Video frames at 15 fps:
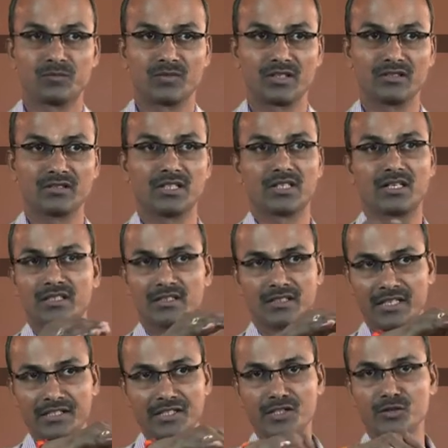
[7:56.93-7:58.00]
It
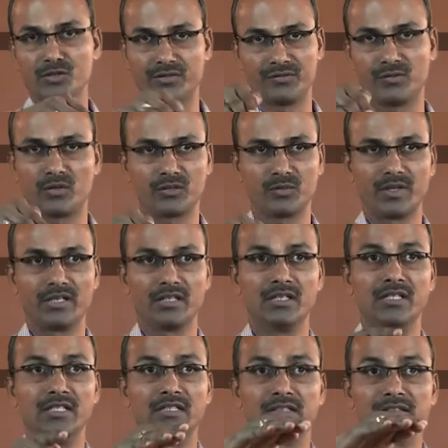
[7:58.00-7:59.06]
continues, fourth one,
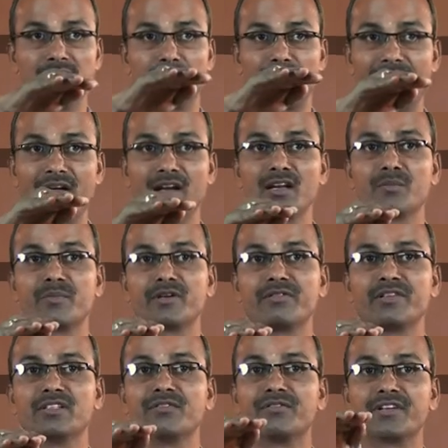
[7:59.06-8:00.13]
the parallel
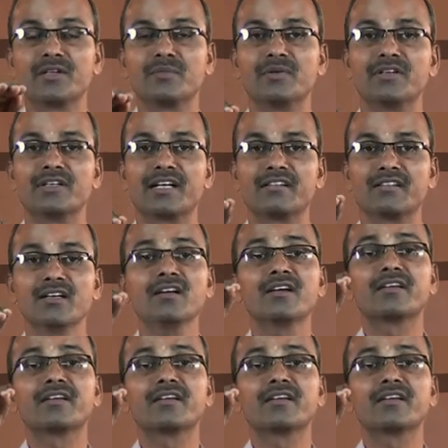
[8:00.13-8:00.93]
between the free bird and the